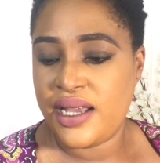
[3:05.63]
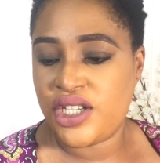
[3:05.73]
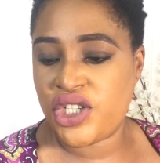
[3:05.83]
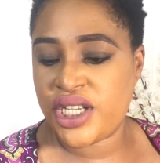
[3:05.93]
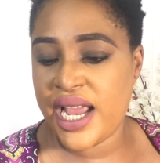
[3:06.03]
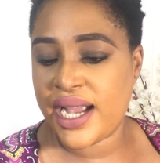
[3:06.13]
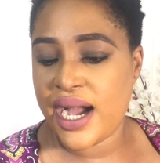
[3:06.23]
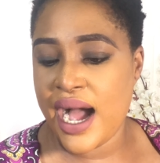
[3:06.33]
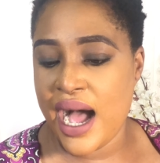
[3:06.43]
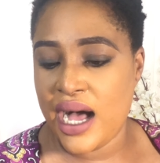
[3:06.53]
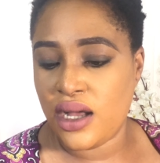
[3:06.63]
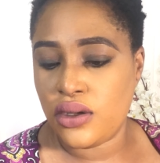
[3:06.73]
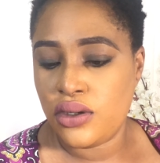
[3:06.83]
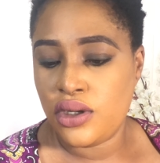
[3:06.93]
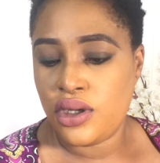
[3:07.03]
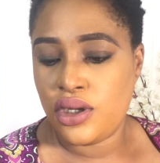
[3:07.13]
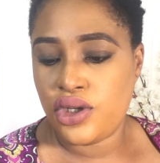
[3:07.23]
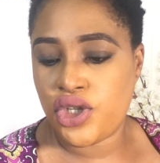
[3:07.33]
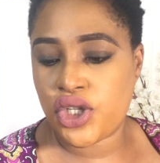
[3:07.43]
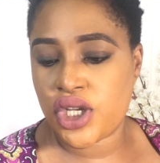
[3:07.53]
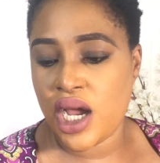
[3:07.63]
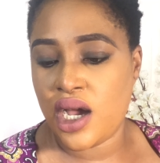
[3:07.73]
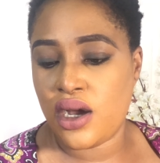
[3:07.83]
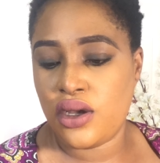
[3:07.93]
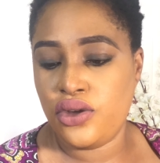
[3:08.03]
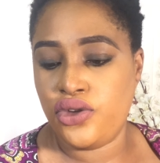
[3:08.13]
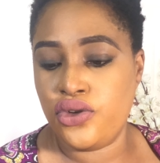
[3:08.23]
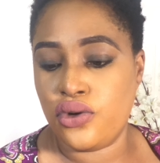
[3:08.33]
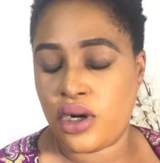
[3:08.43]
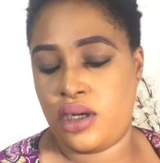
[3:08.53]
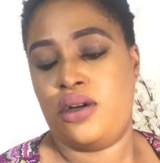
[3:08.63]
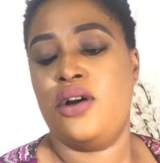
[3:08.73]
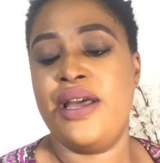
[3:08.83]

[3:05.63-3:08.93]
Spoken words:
Sheikh Al Shuyukh